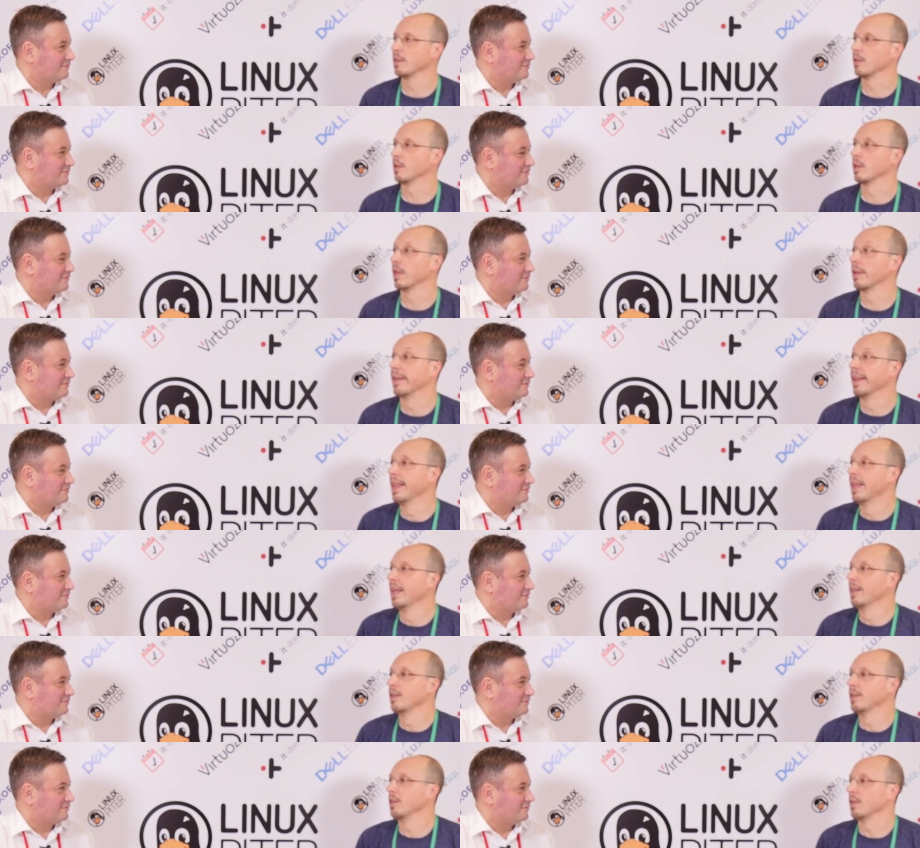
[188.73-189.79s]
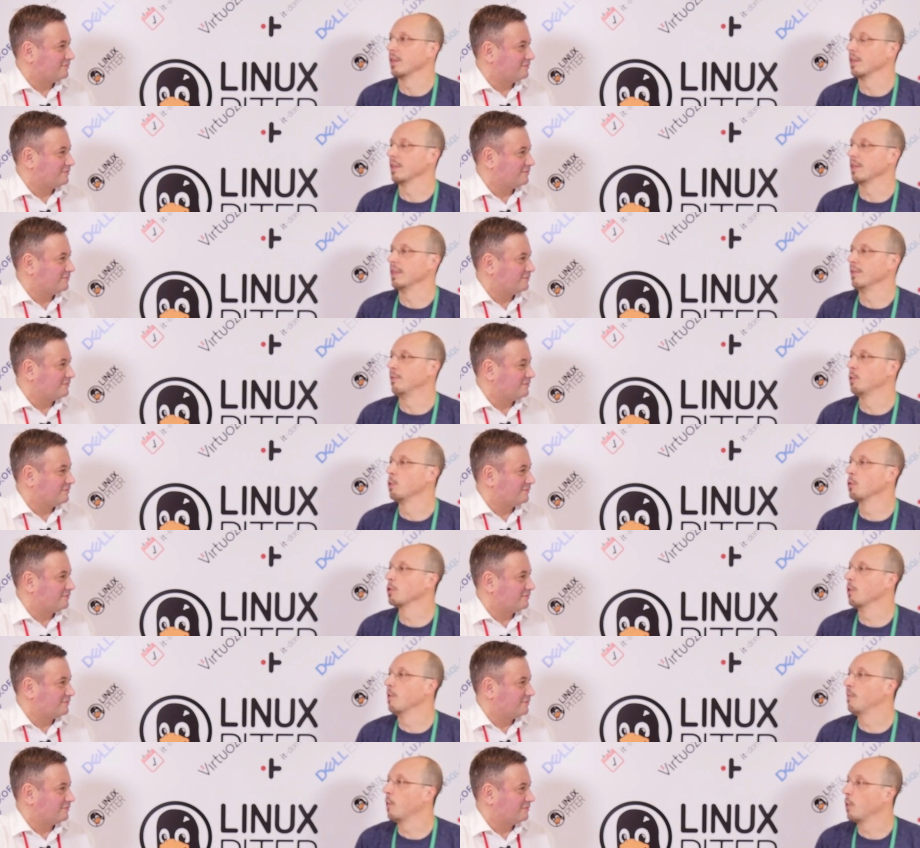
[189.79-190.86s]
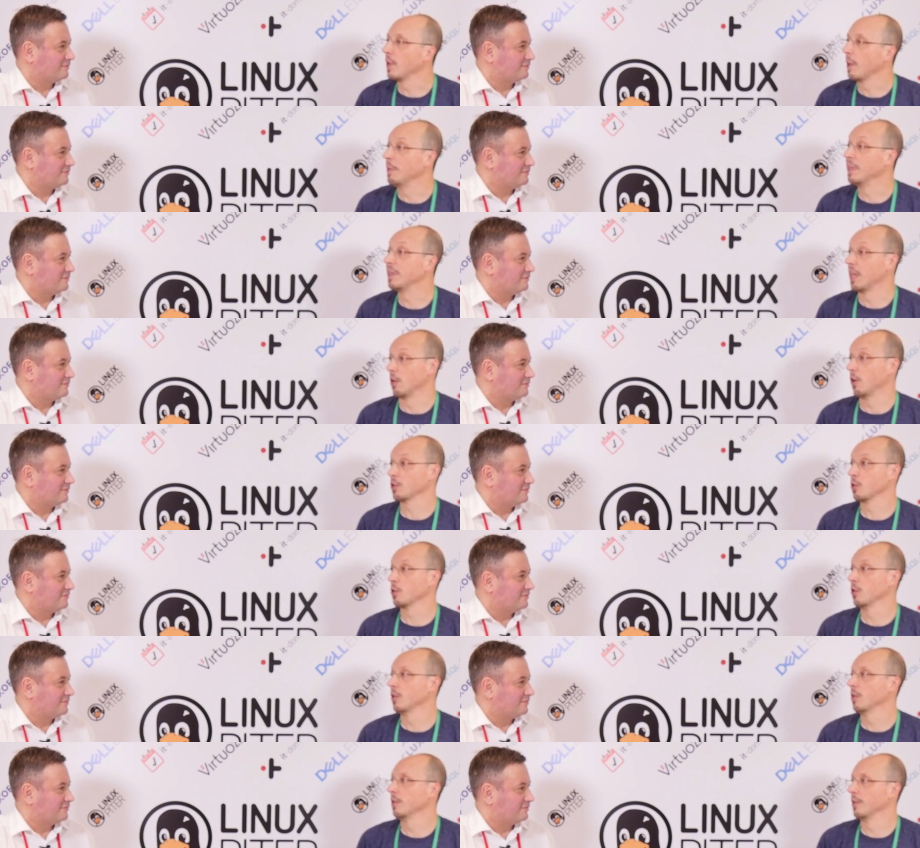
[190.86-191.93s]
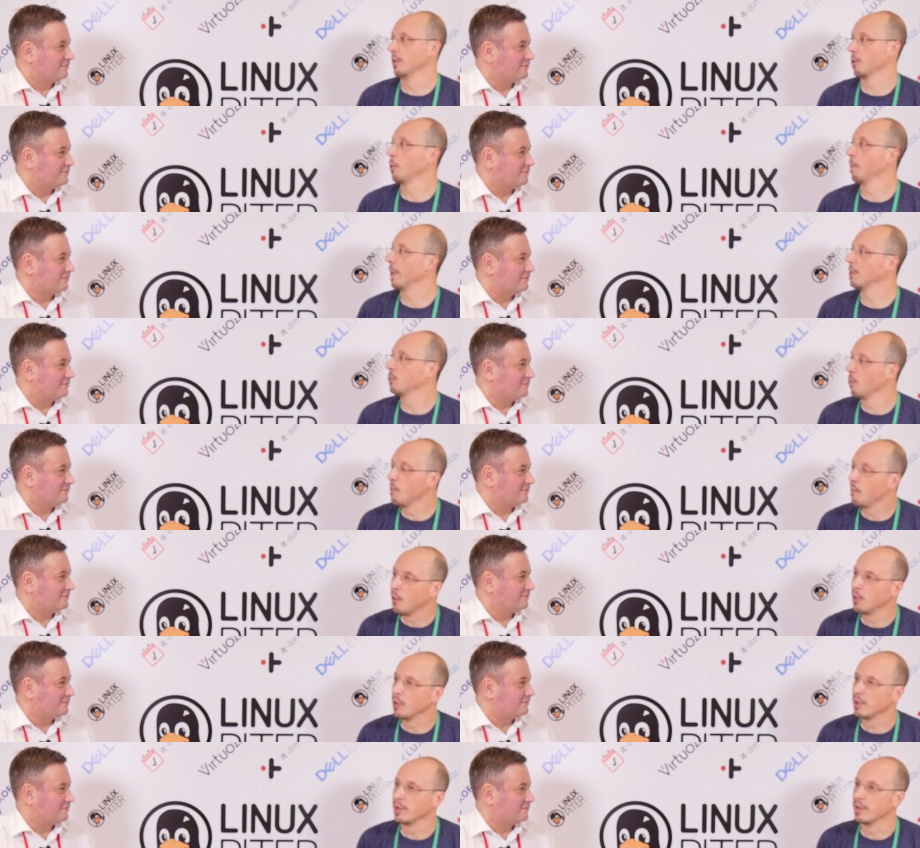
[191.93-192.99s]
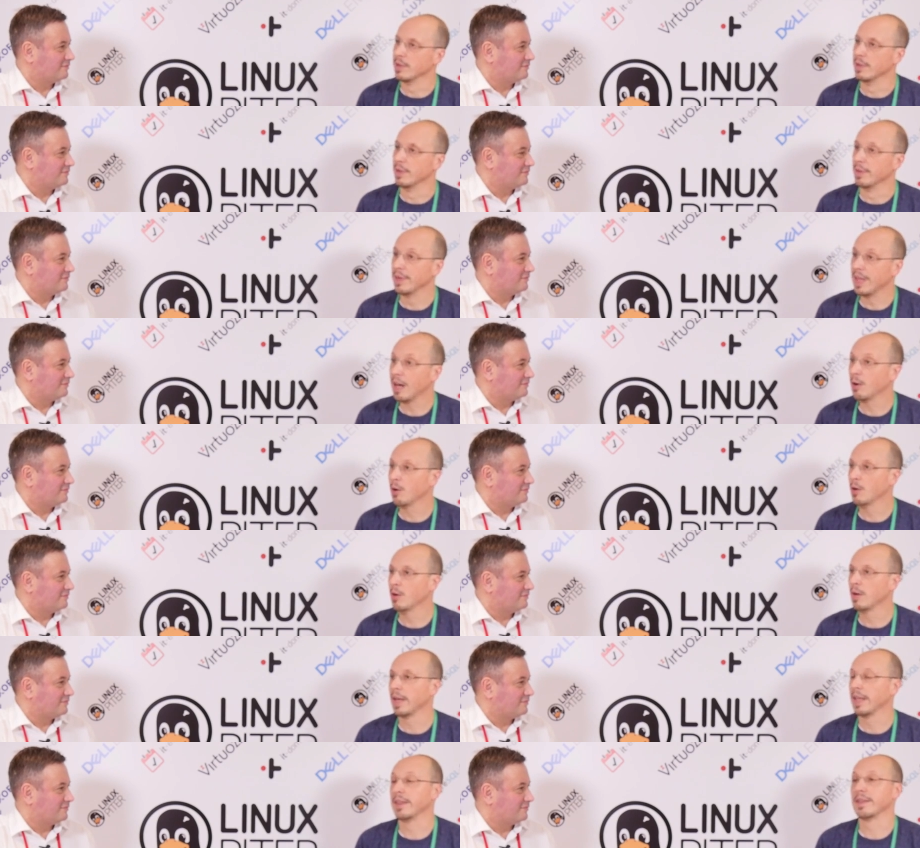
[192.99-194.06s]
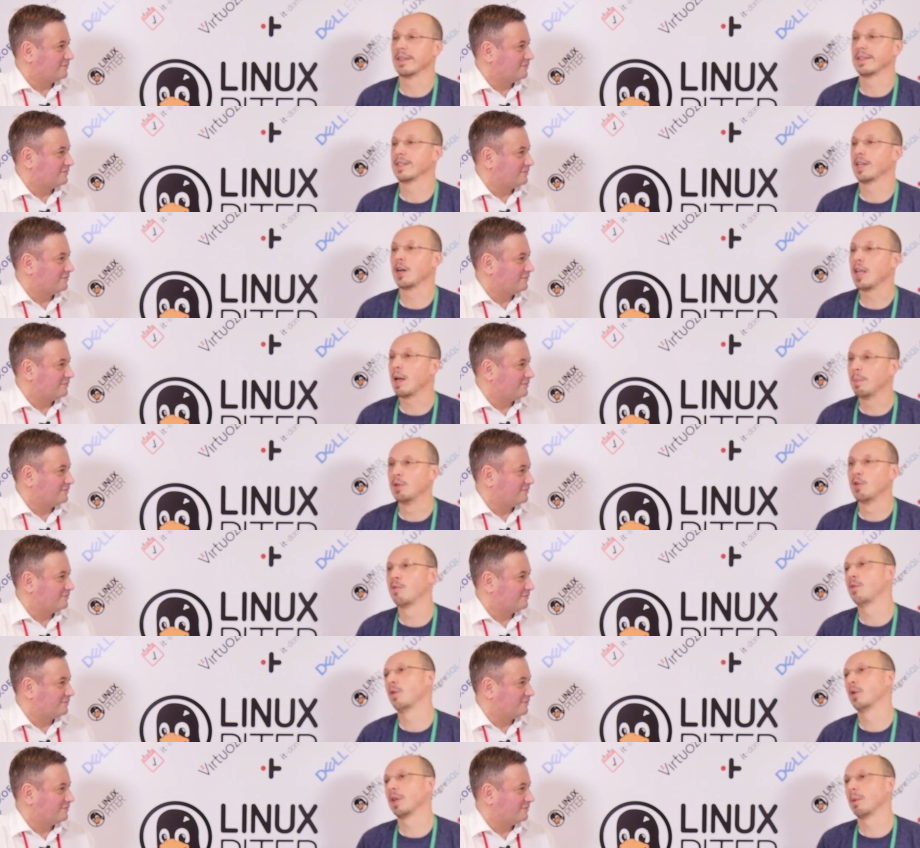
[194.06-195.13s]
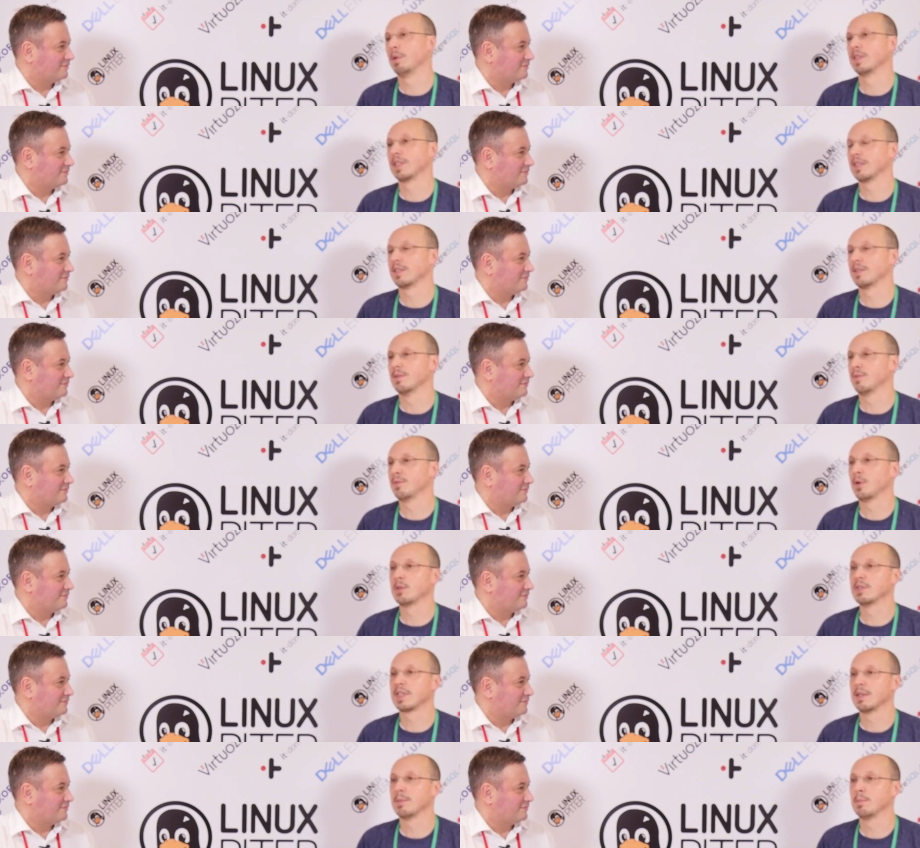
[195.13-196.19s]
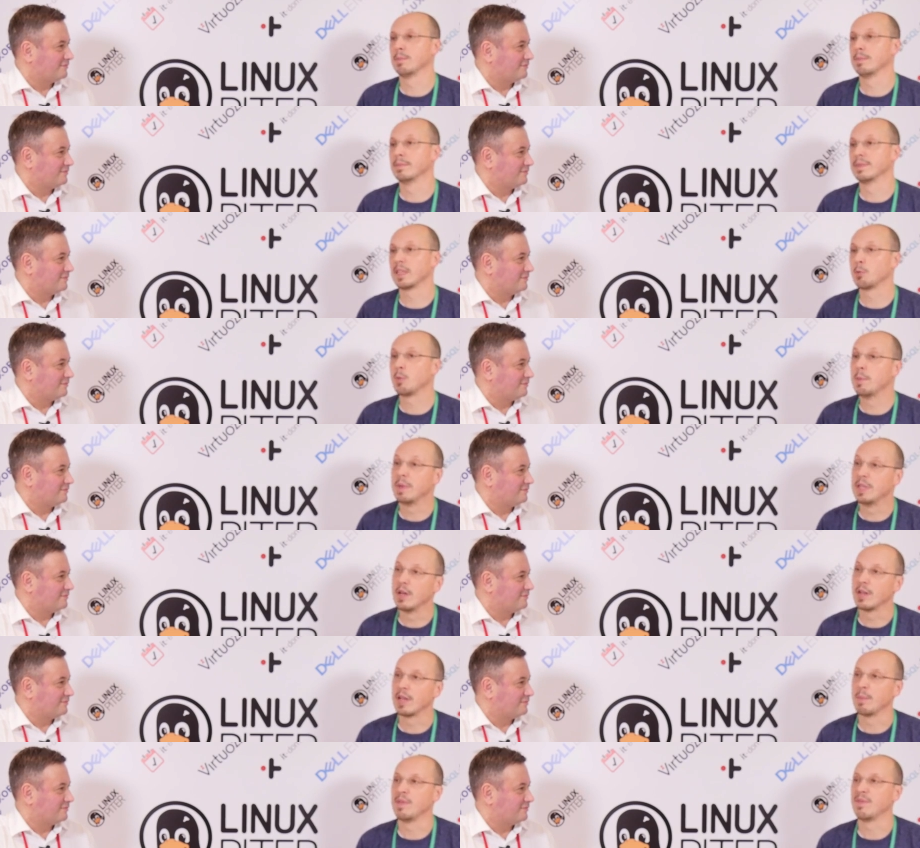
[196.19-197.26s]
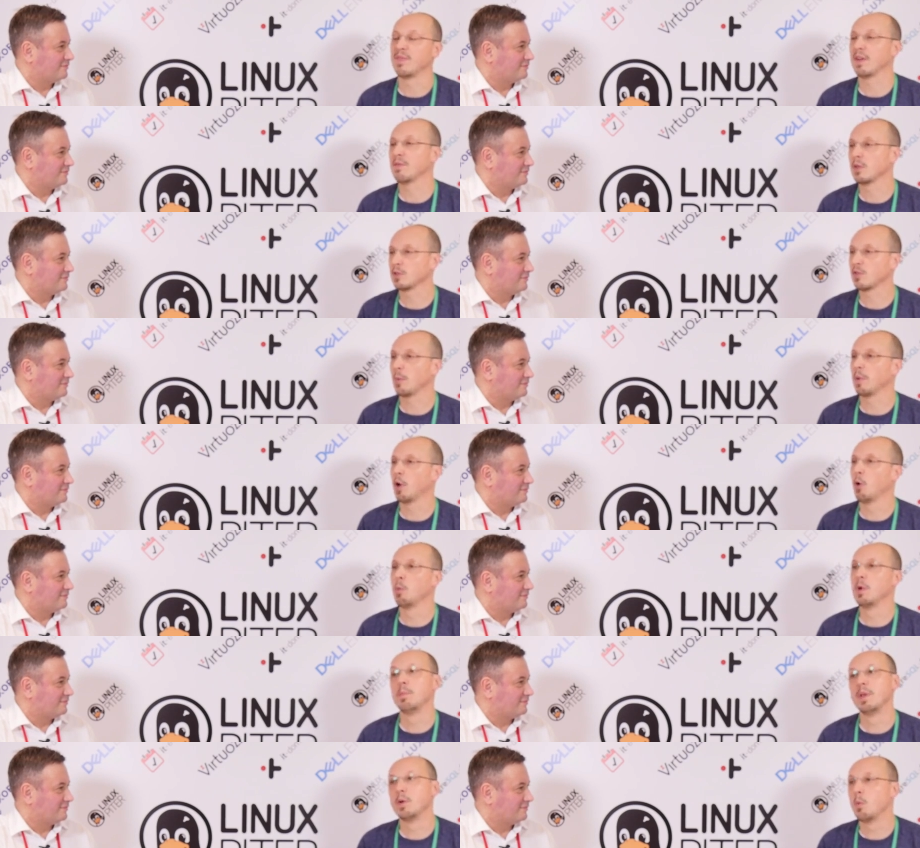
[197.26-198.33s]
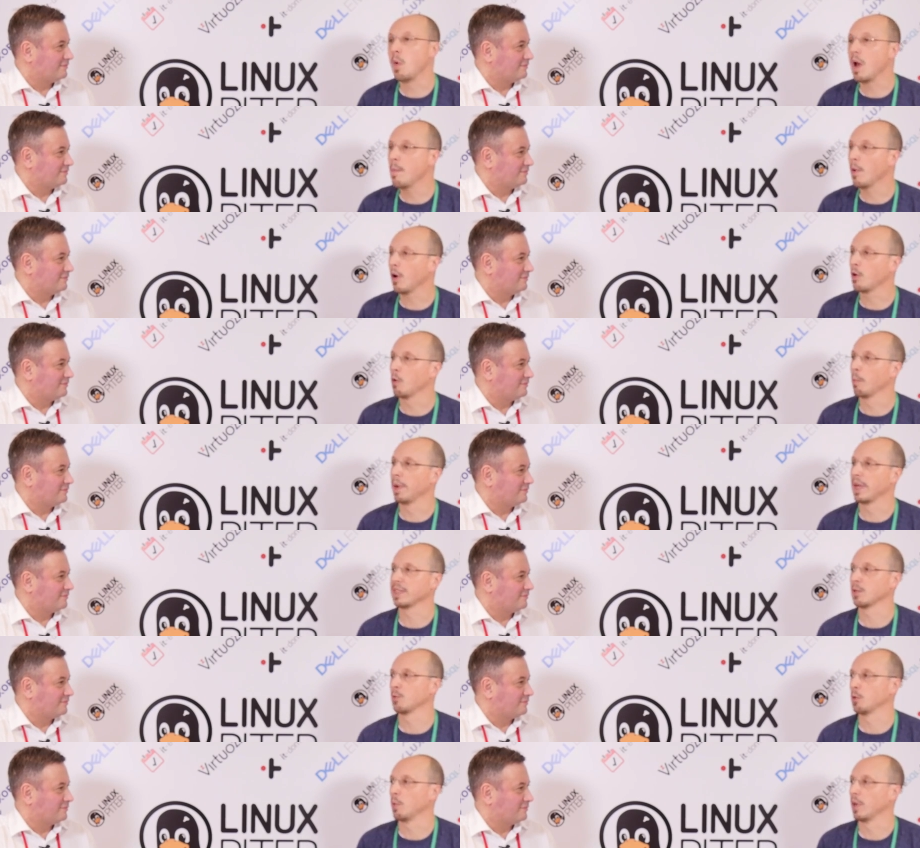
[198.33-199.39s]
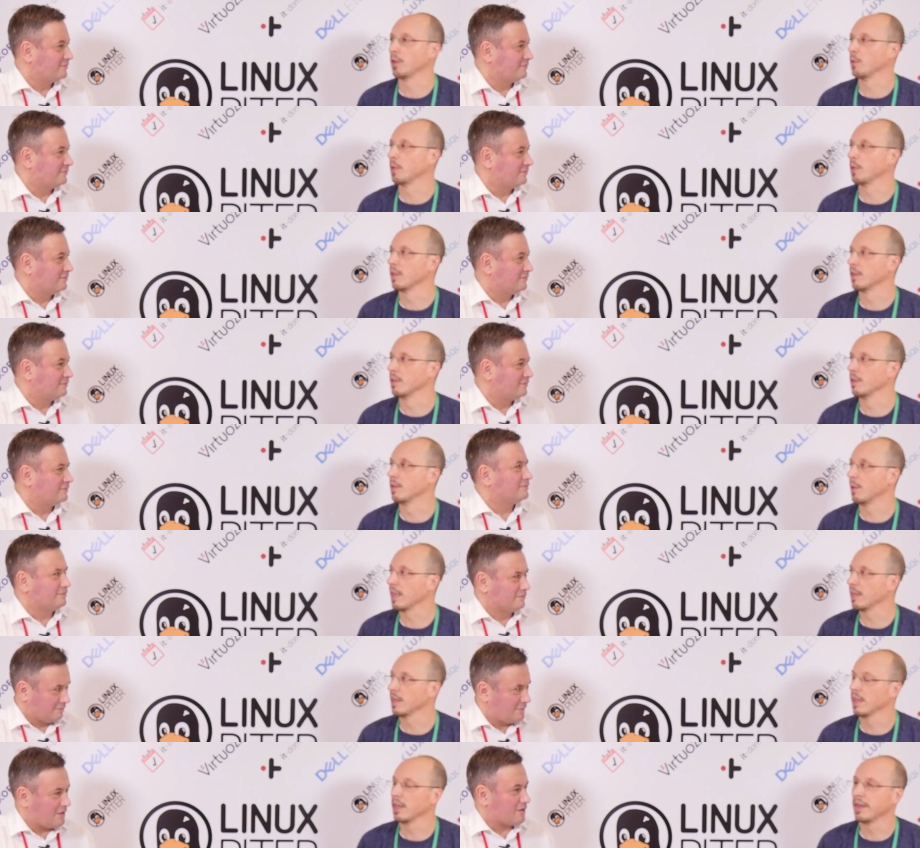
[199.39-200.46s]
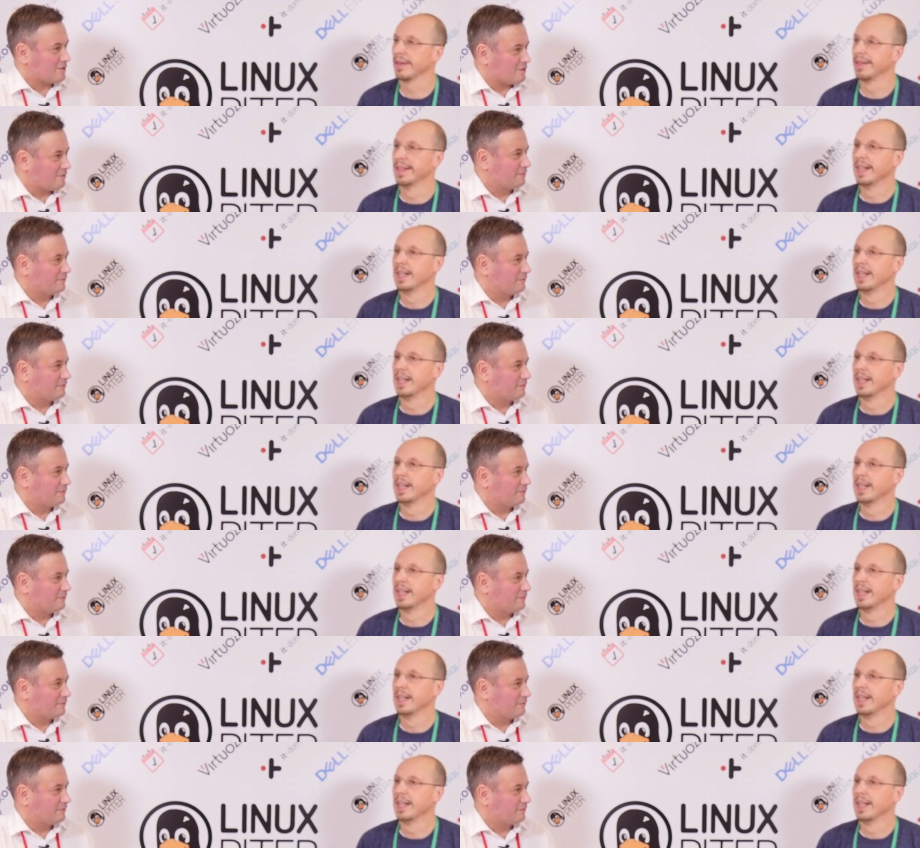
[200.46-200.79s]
Speaker 1: you know. The, if you look at a phone, I mean, 10 years ago, you know, compared to a phone uh, now, and clearly, I mean, the phone, I mean, that phones um, that will be done, I mean, five years from now will be way more complex than what we are doing uh, right now